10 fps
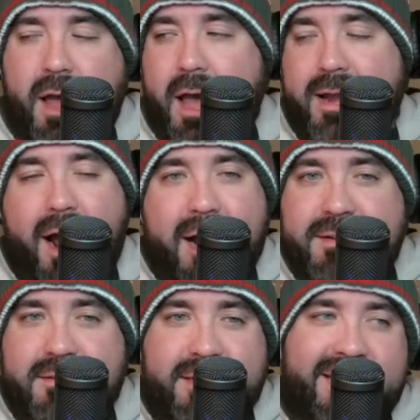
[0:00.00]

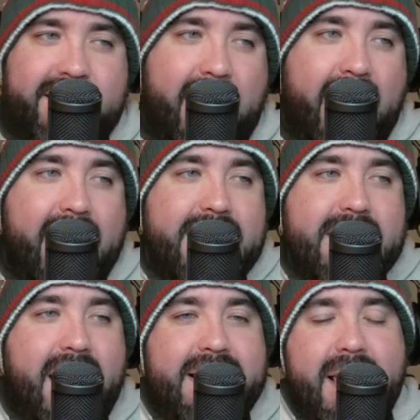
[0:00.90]
honestly,
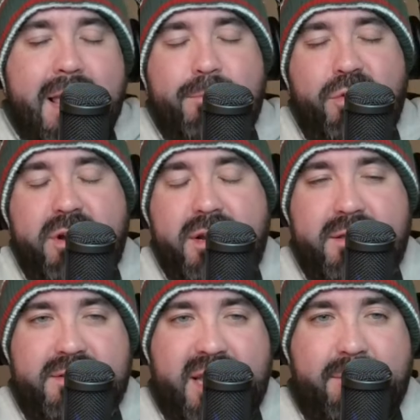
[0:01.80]
I can't put it in
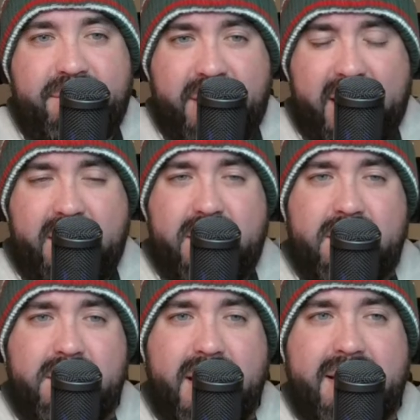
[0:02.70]
the same vein
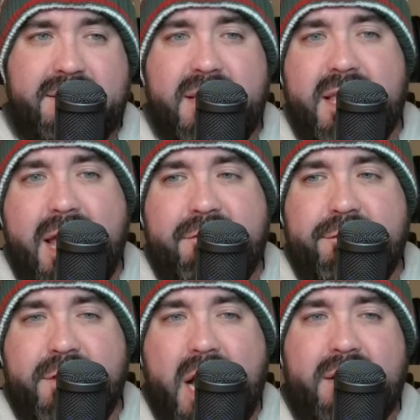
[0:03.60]
as the Kevin
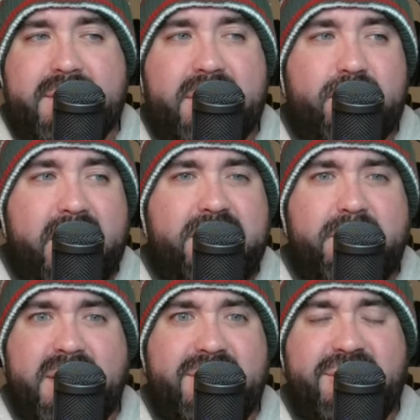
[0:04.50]
Fiala situation,
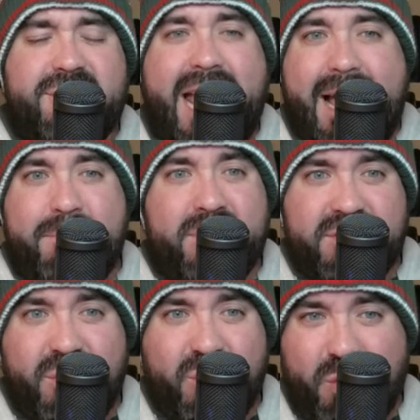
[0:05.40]
because it just happened
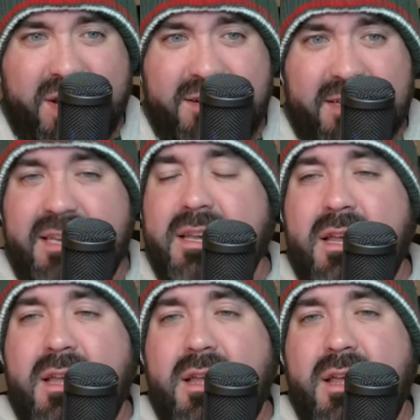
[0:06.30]
so quickly
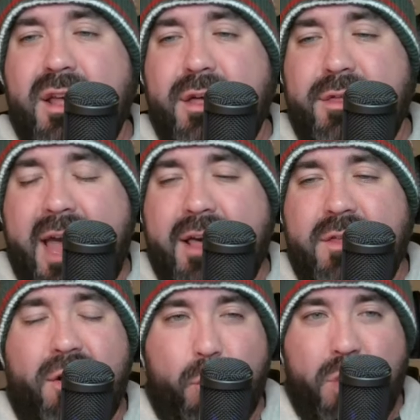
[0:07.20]
that
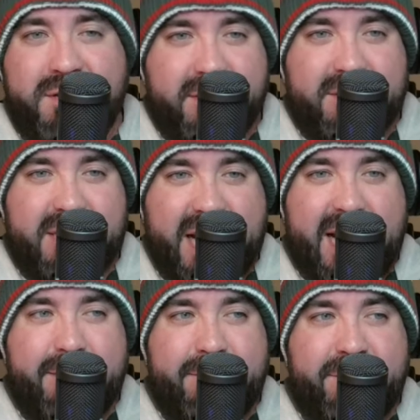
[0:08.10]
there wasn't
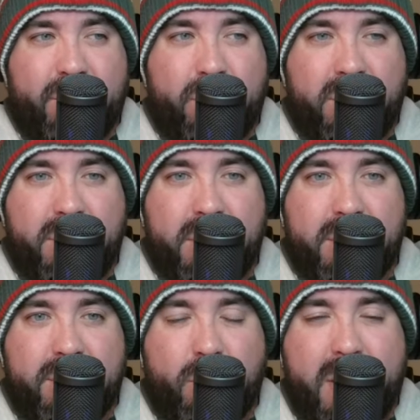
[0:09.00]
time for
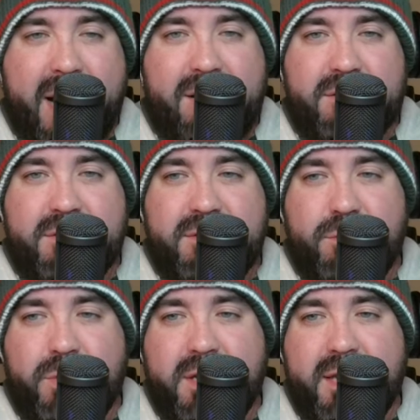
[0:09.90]
the Wilds to
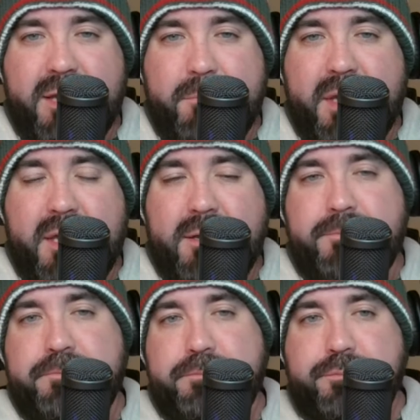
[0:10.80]
really be
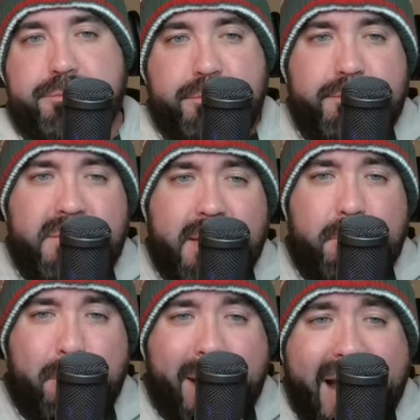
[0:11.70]

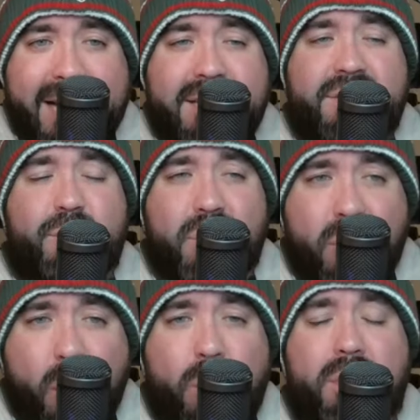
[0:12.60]
backed into a
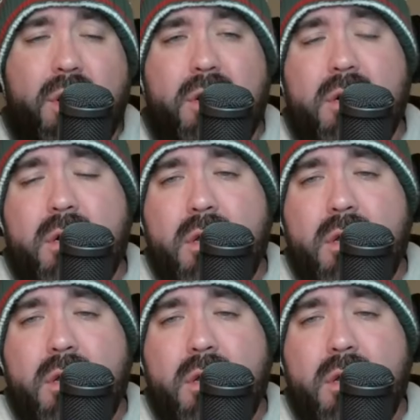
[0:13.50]
corner